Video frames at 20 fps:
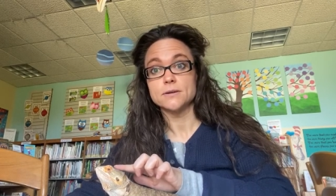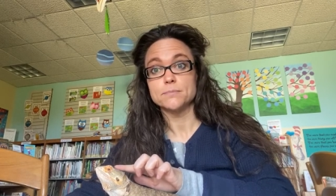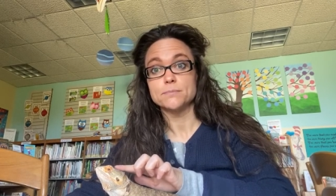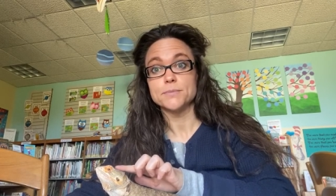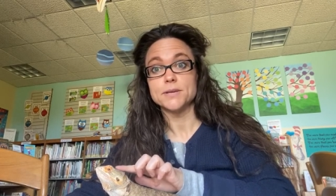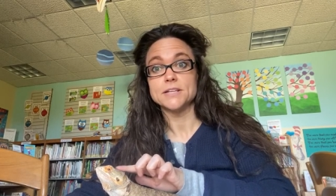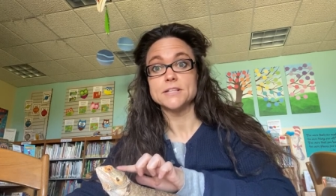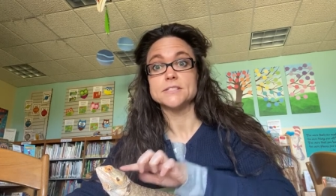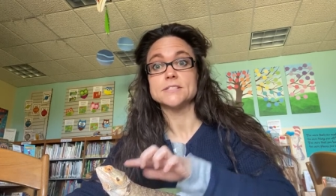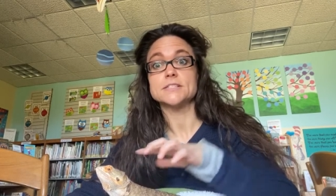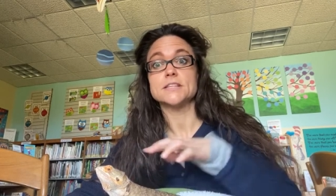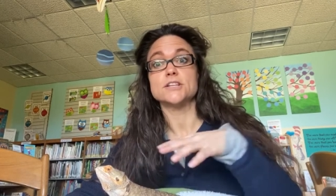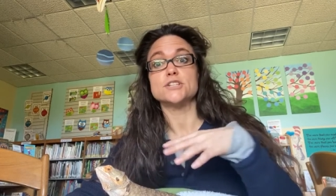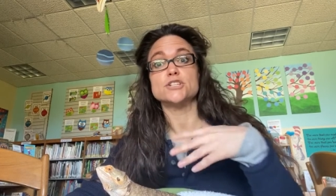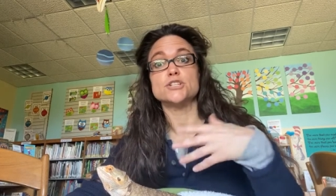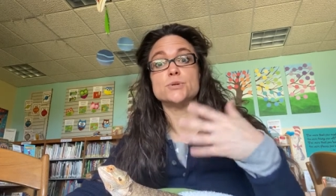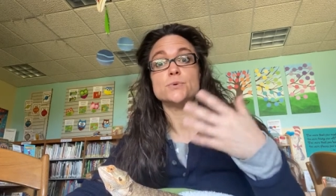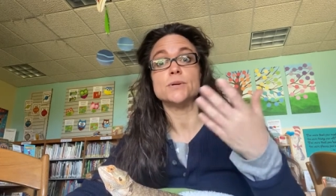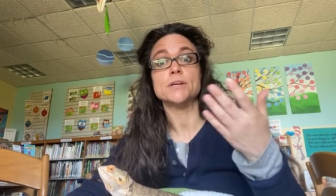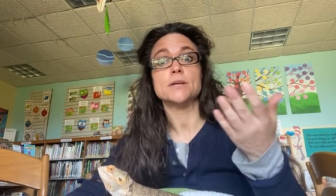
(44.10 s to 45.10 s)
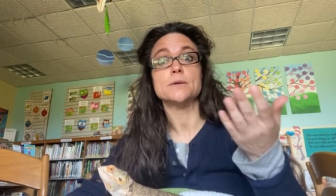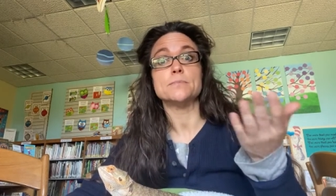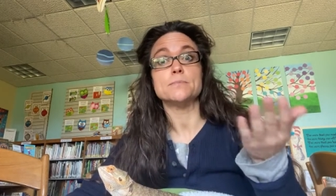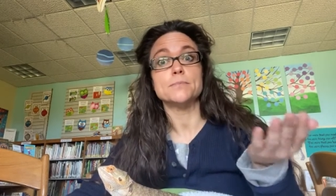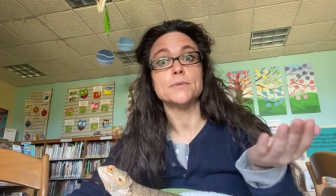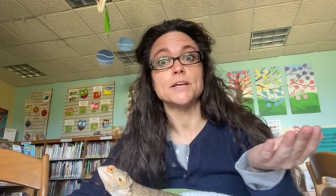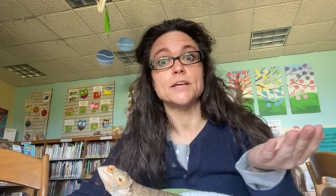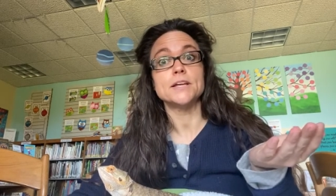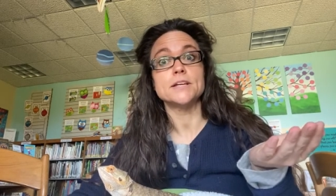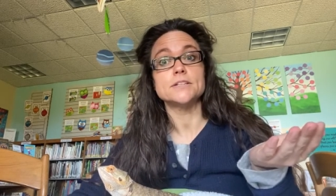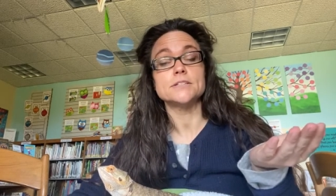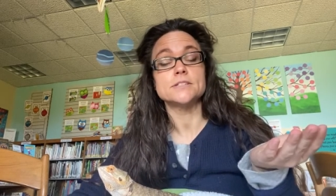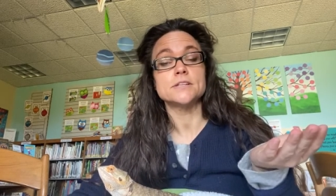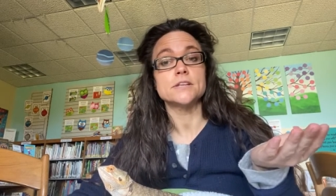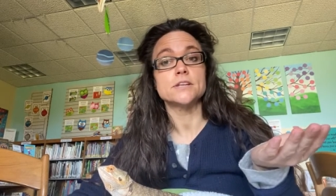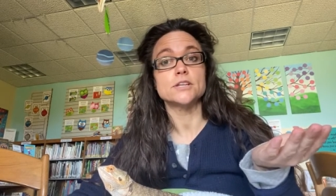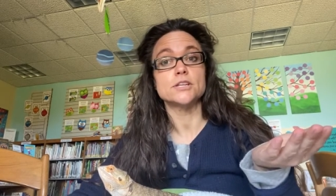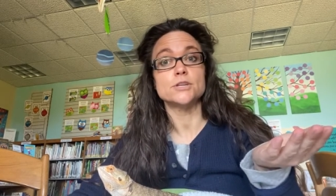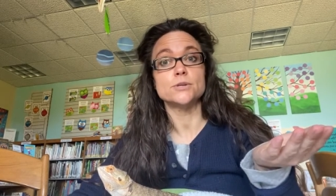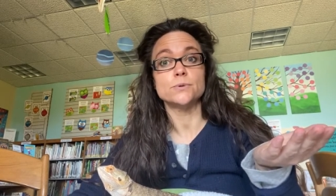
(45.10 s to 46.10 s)
means that you eat meat,
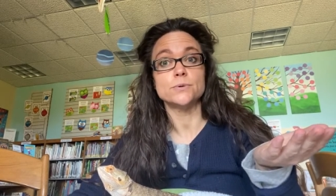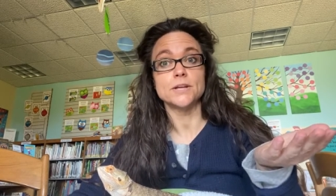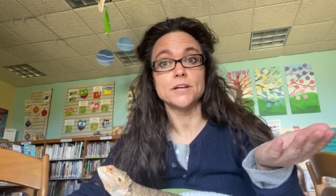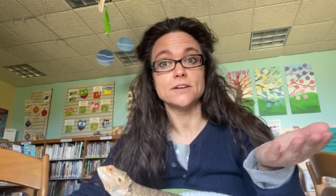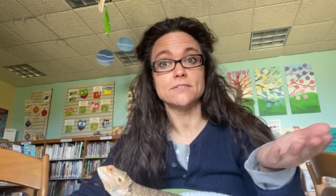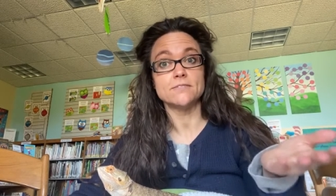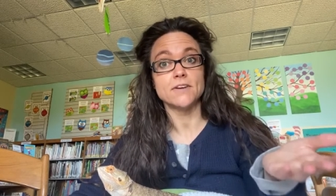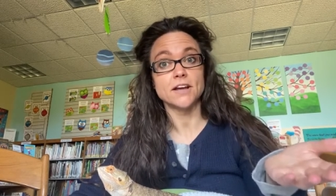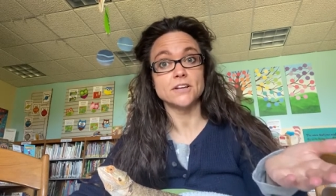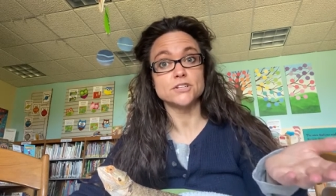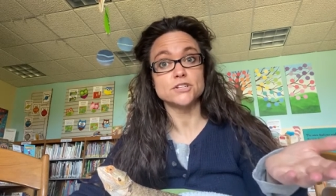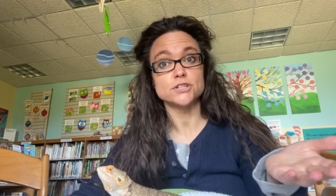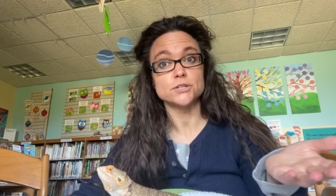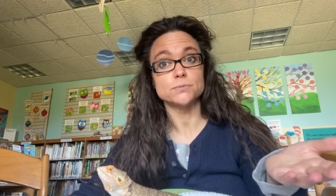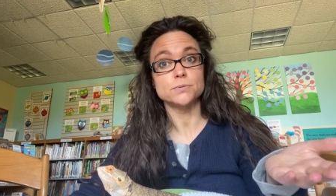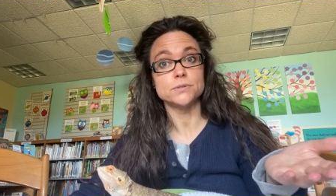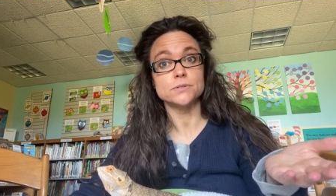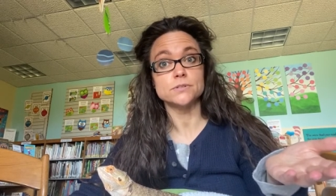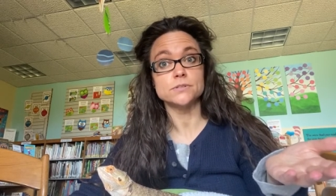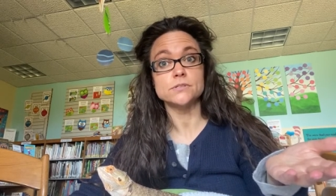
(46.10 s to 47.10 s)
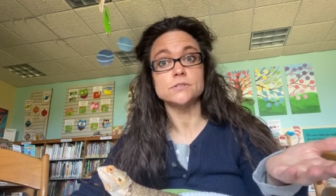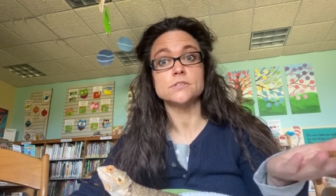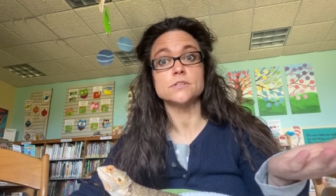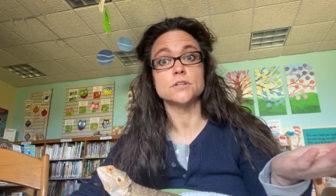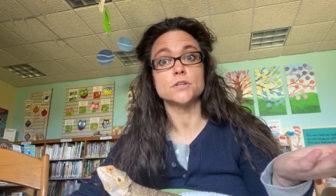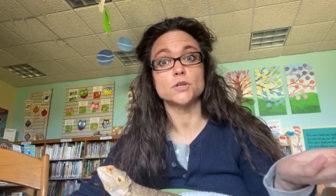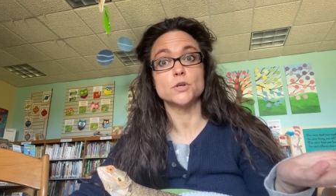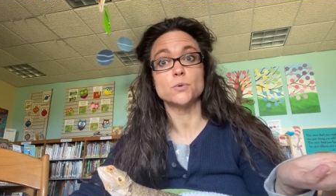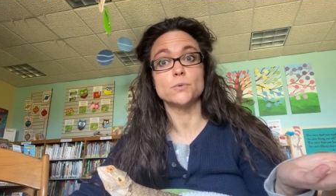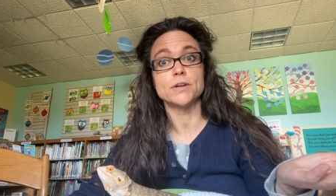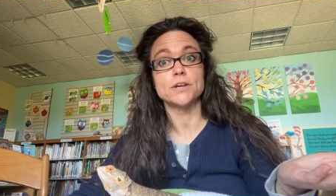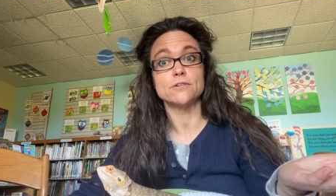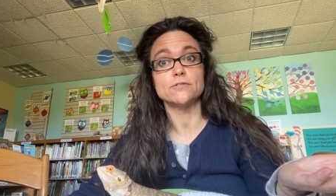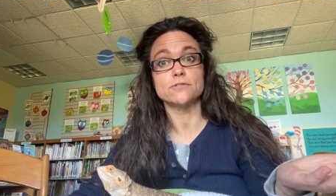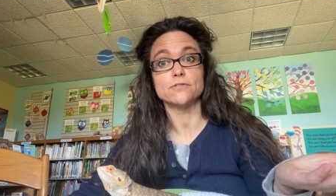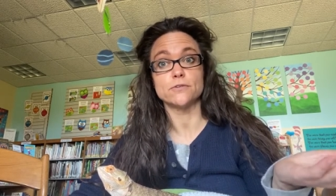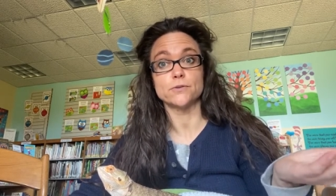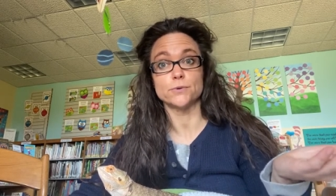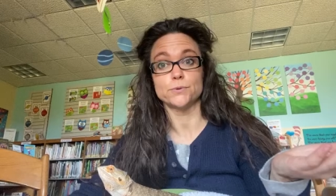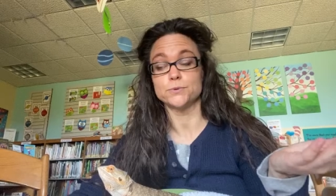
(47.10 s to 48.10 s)
you eat vegetables, you eat
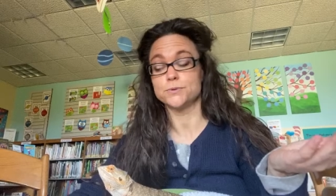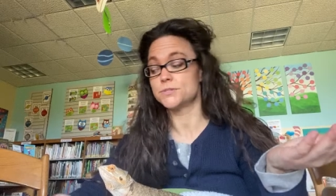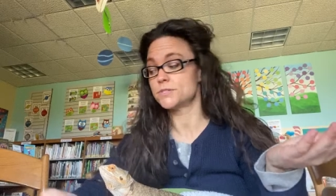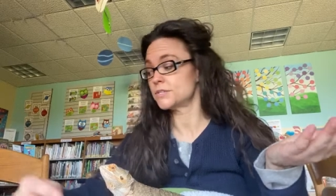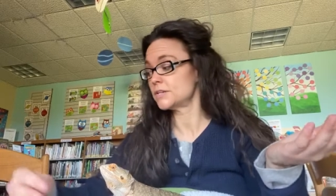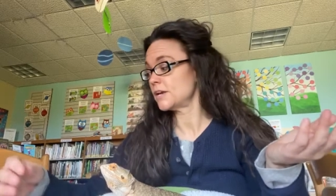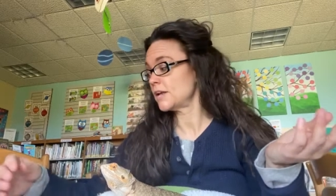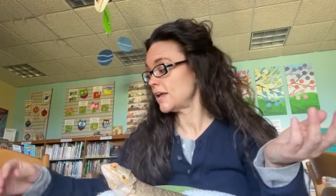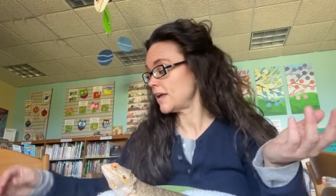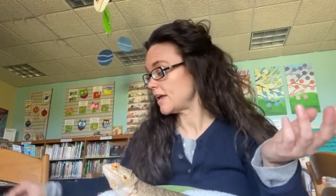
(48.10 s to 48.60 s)
fruit.